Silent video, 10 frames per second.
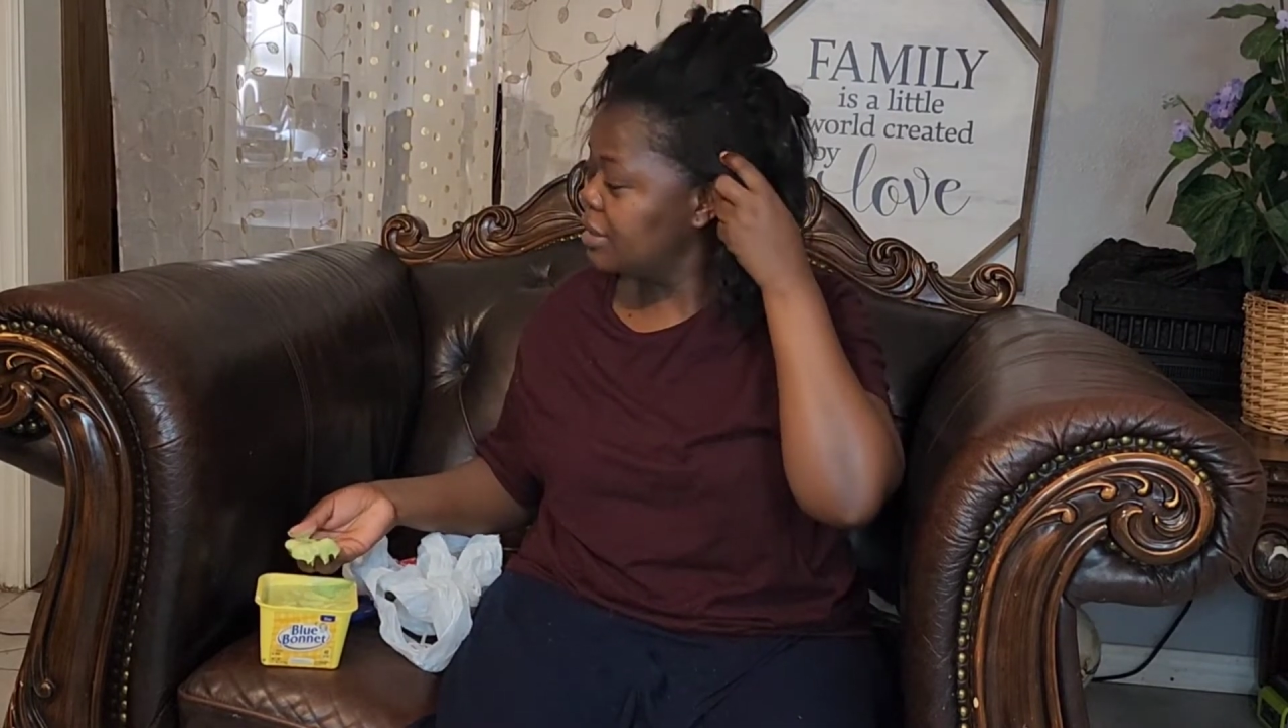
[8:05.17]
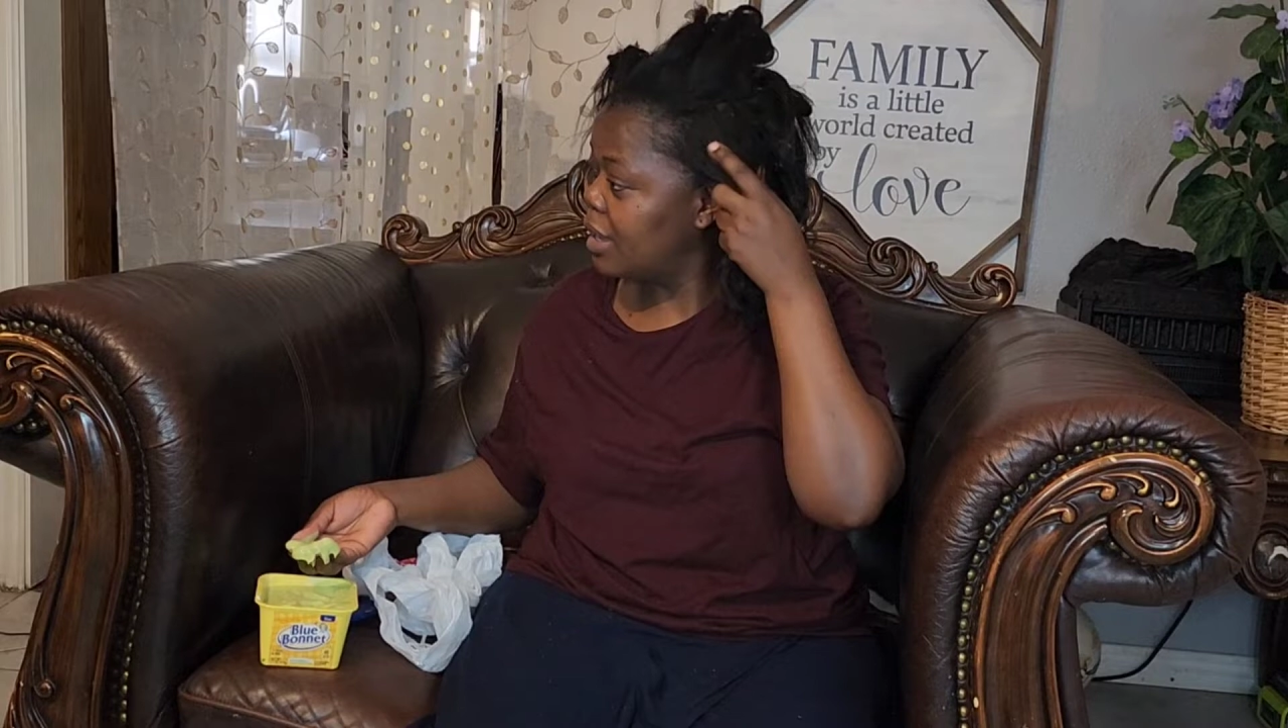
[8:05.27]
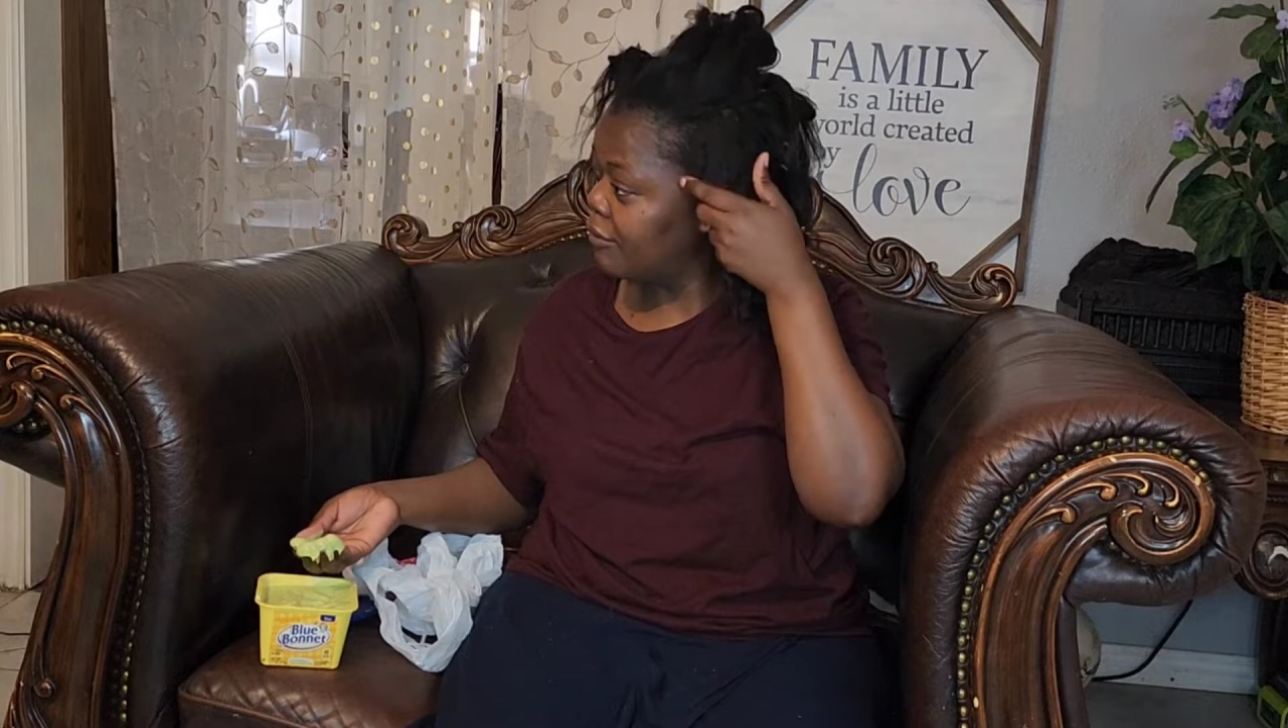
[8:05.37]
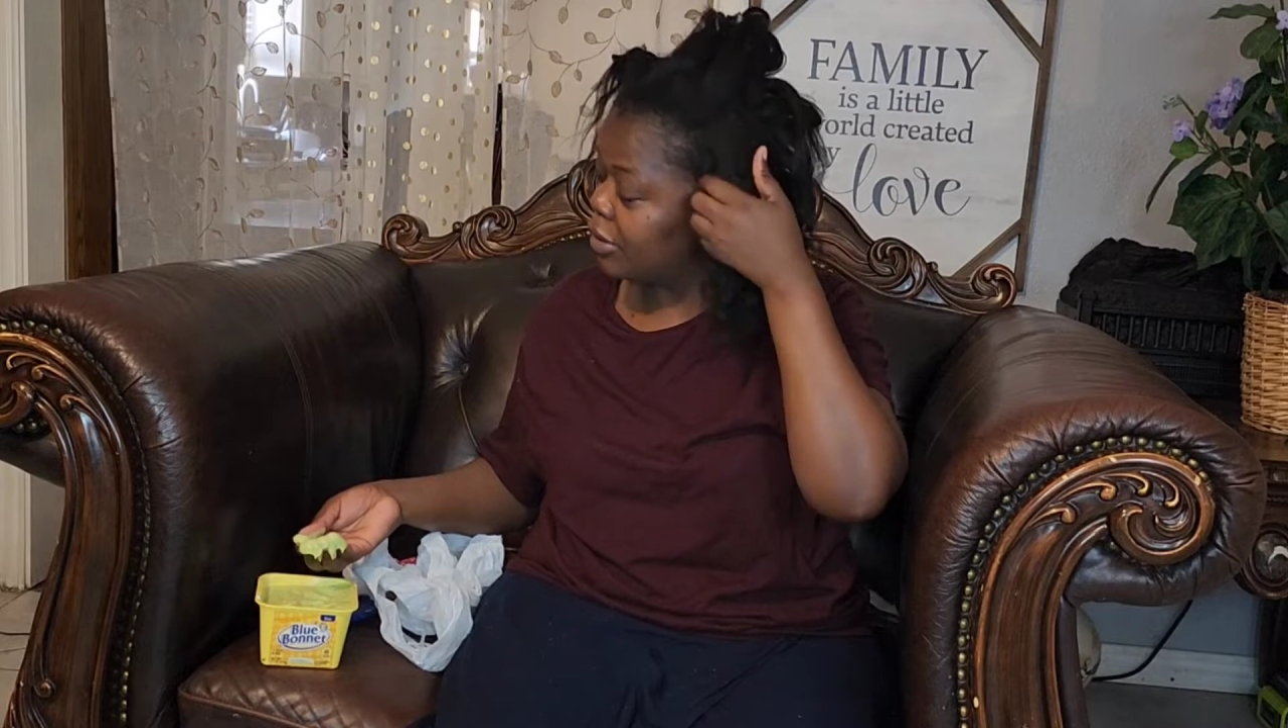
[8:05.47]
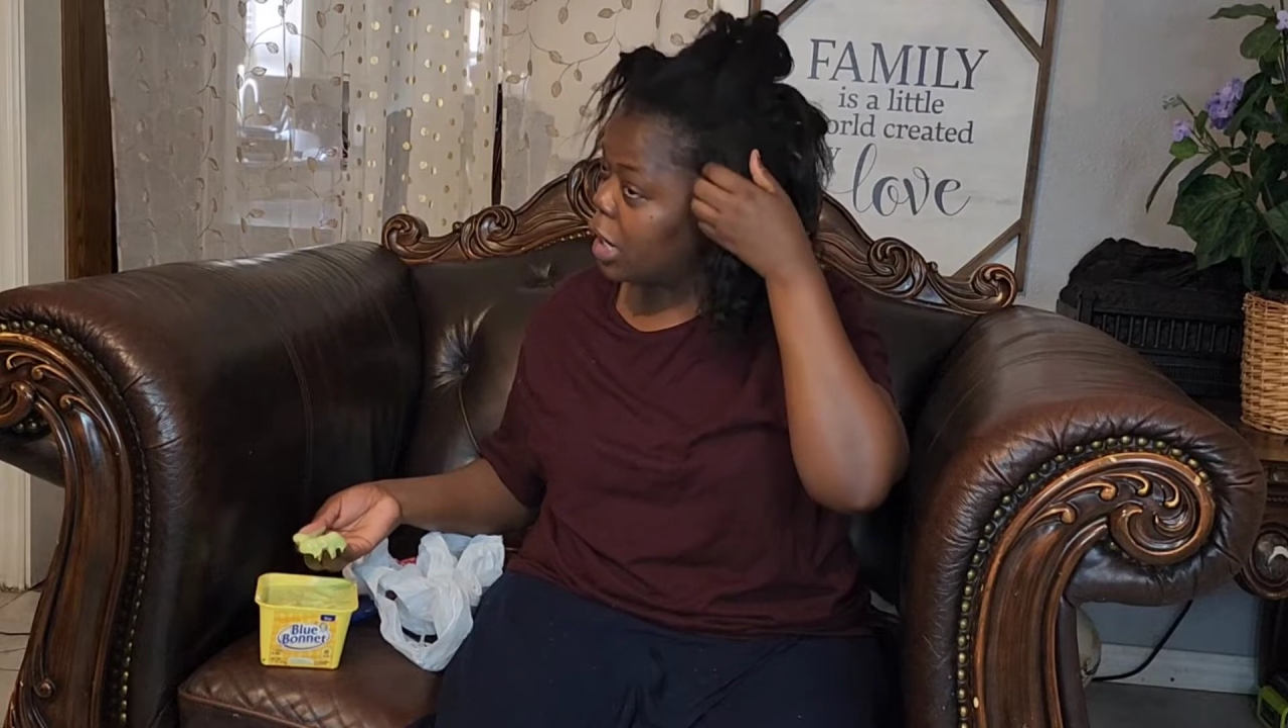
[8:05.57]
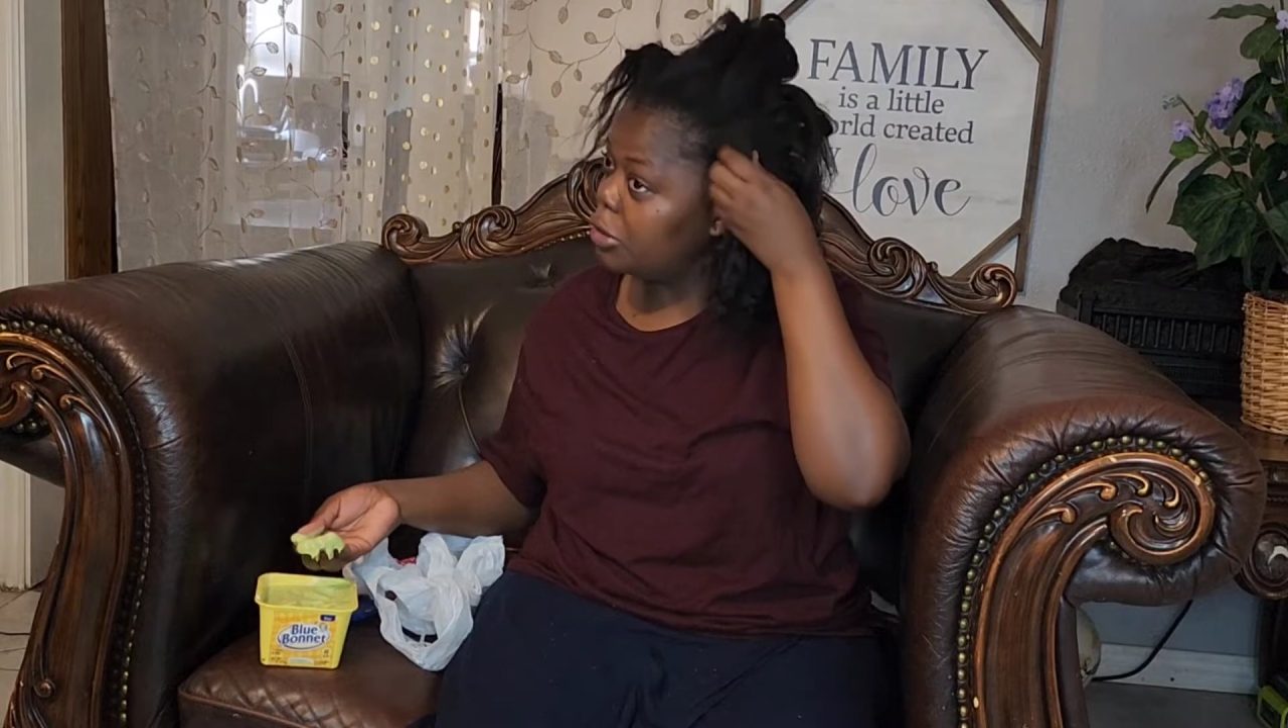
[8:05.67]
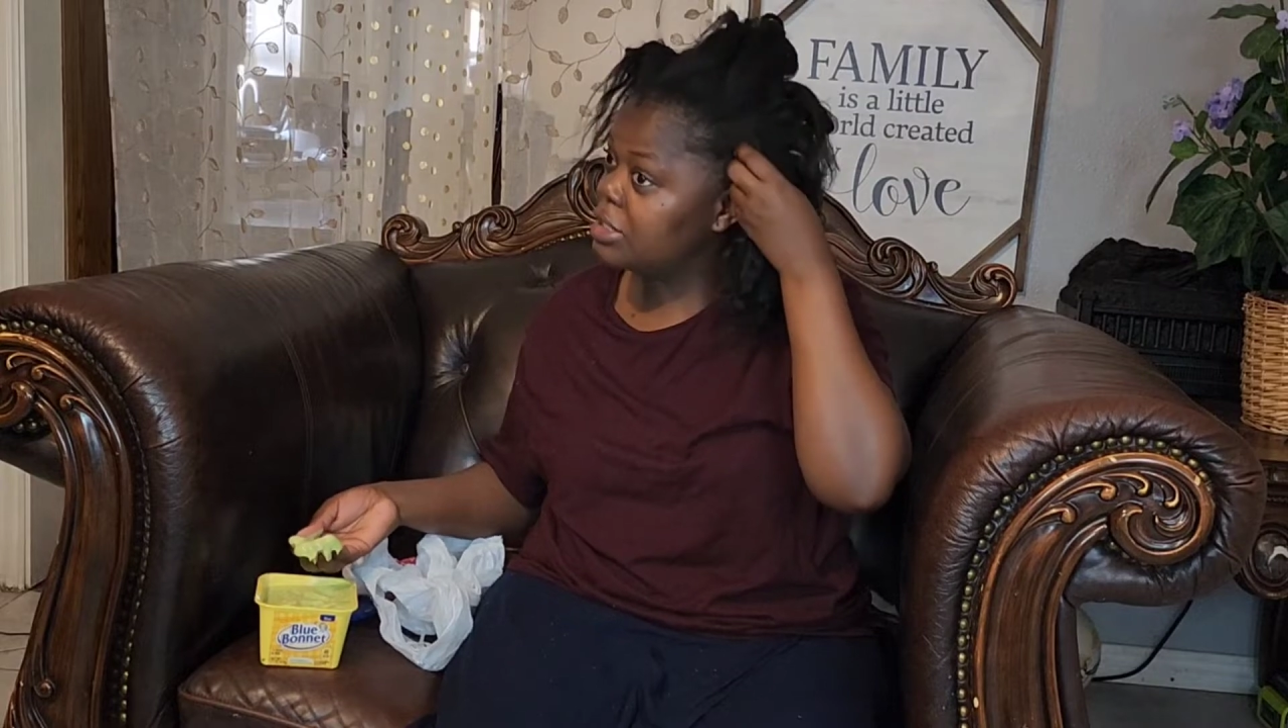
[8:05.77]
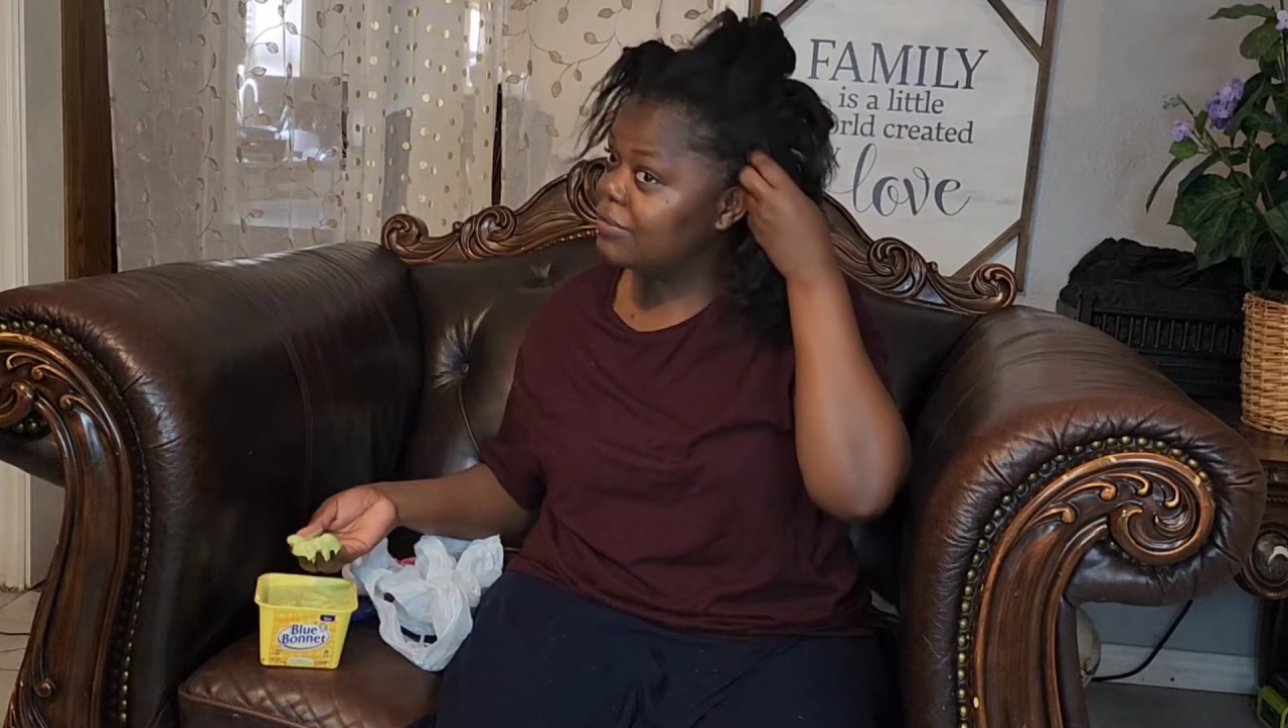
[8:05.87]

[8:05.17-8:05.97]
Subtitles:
Avocado is